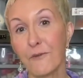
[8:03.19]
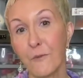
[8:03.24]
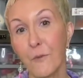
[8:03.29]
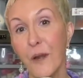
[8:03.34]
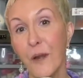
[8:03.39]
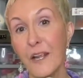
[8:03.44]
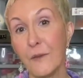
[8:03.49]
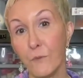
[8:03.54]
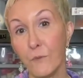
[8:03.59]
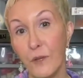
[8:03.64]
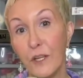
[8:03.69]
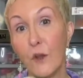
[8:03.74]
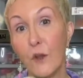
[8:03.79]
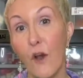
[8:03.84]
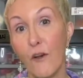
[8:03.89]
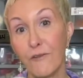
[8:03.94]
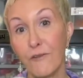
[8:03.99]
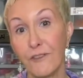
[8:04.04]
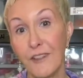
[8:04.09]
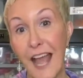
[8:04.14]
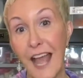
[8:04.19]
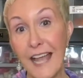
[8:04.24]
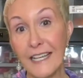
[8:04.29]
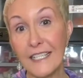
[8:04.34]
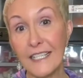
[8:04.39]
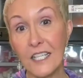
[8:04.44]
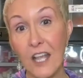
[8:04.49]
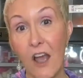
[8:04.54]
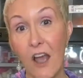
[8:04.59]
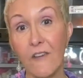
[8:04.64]
we call flat
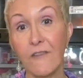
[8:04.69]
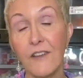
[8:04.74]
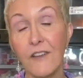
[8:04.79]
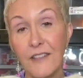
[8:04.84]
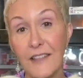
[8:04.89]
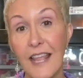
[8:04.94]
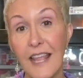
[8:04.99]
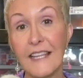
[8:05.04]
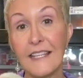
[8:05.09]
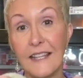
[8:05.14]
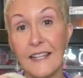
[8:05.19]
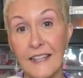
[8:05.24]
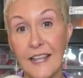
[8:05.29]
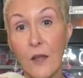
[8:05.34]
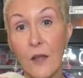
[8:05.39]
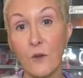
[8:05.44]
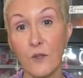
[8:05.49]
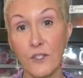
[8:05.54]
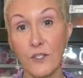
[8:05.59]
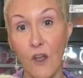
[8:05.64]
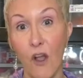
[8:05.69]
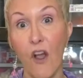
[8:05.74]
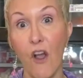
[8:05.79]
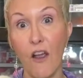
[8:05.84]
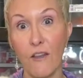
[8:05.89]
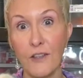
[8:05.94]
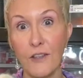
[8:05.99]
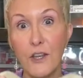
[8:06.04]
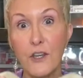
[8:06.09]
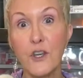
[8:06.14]
and tough, and those
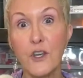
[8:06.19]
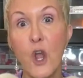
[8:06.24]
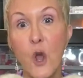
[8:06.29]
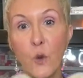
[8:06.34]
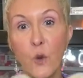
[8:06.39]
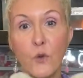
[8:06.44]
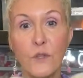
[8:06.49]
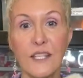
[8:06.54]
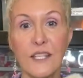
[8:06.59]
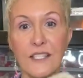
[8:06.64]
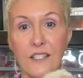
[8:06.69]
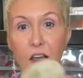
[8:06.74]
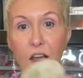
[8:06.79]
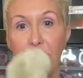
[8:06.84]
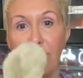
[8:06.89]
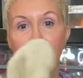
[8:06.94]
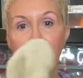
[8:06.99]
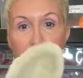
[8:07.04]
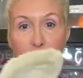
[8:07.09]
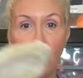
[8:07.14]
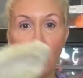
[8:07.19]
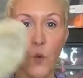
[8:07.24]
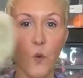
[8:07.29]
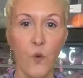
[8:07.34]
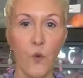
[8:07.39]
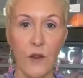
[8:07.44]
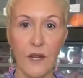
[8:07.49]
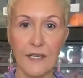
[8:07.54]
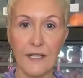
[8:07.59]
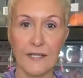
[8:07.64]
are the no stuffing
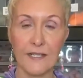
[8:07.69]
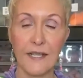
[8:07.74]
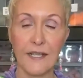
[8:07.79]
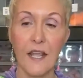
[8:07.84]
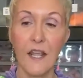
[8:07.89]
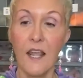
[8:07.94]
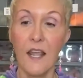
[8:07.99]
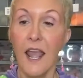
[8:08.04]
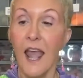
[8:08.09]
toys.